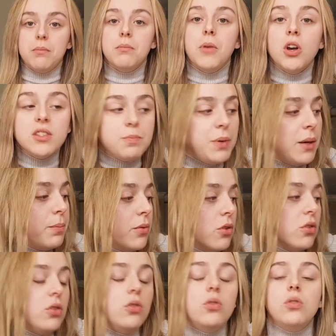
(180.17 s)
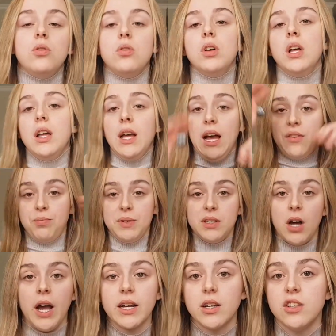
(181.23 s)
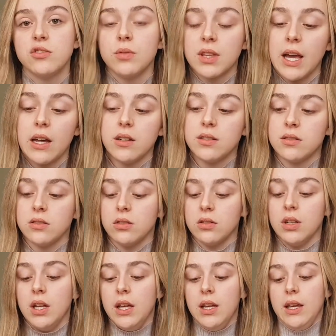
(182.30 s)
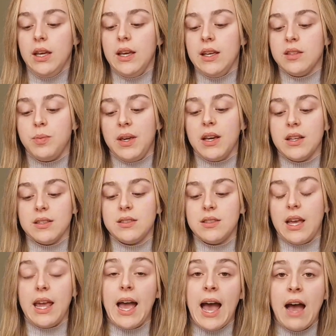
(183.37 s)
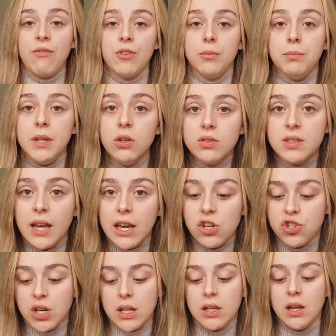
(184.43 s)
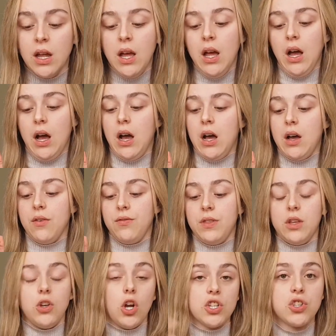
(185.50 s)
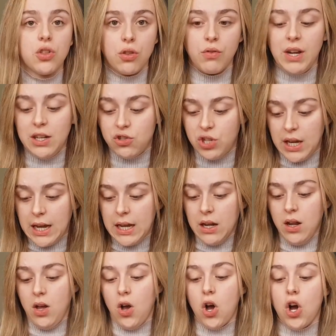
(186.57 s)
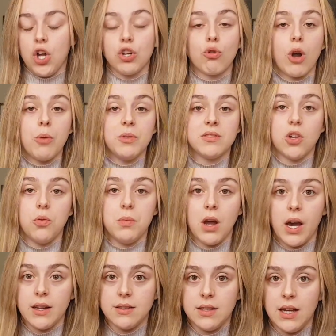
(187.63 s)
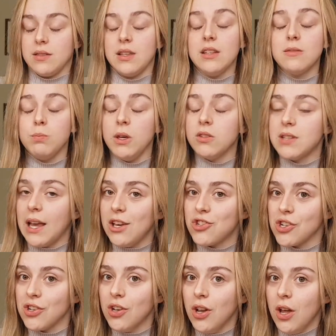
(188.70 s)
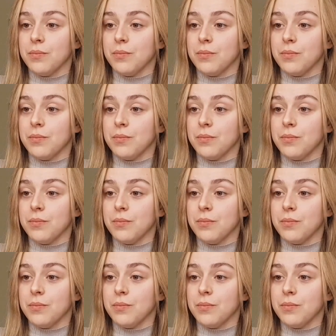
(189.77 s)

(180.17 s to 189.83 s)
most people who have been diagnosed with CADASIL is because they have a mutation of the Notch3 gene on chromosome 19. This mutation